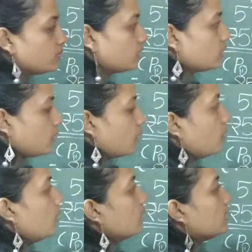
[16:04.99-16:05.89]

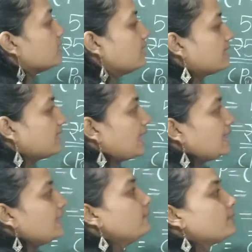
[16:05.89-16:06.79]
So, the
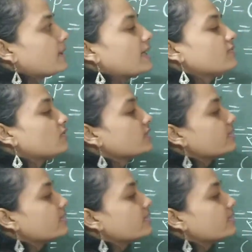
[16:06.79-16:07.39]
selling price for the